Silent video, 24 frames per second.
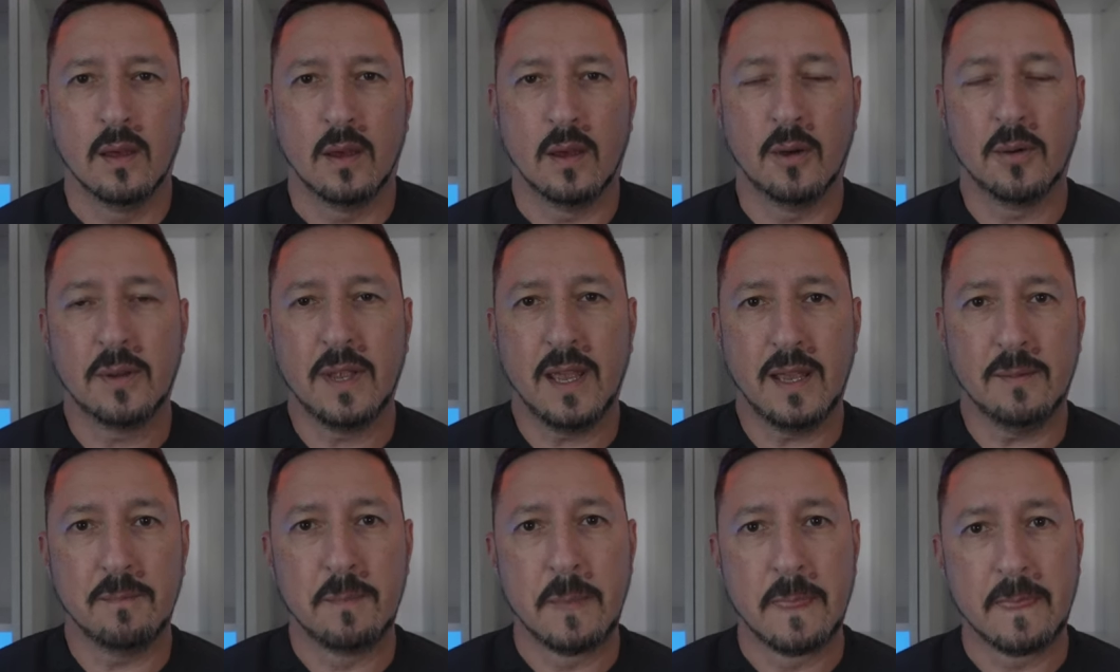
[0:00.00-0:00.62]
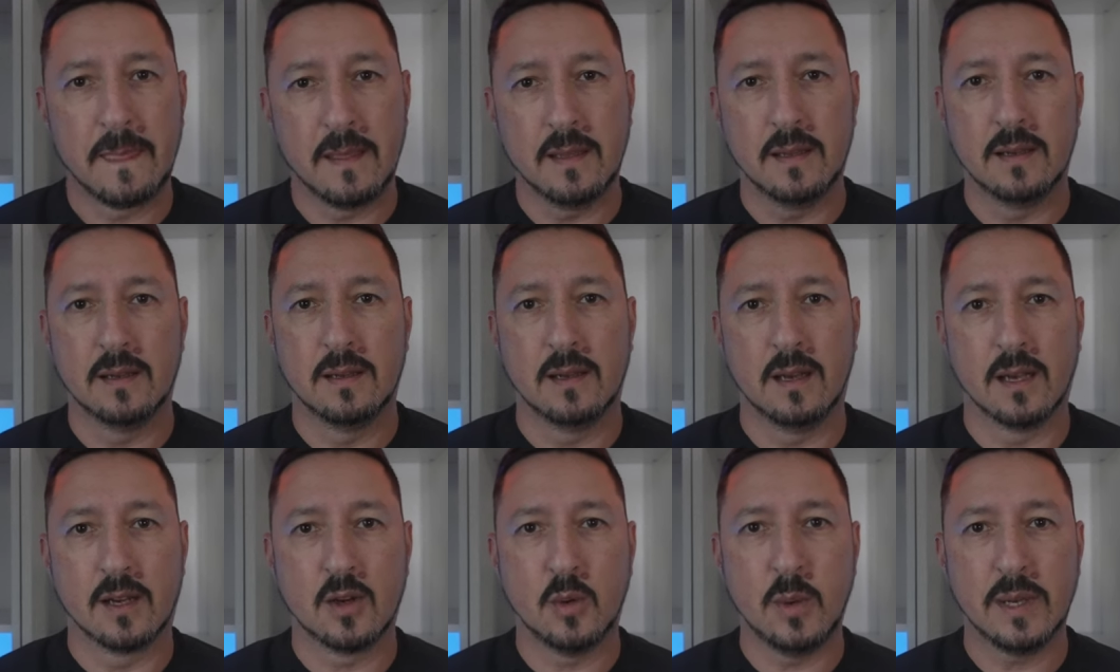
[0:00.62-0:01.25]
Okay,
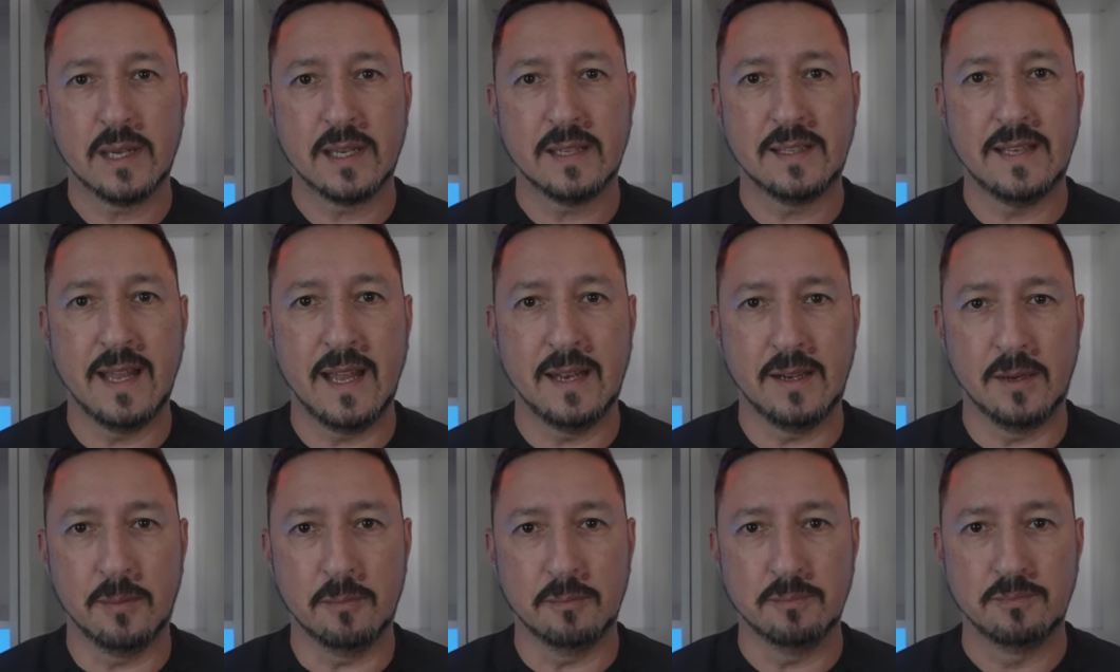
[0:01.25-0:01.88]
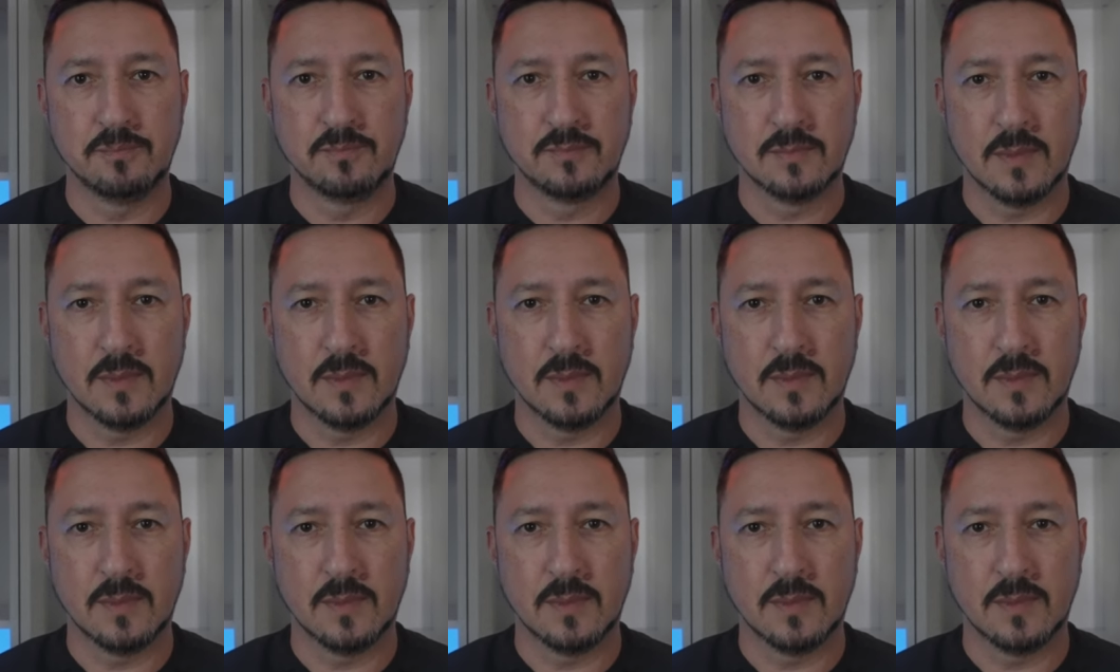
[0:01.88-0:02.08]
a quick addendum.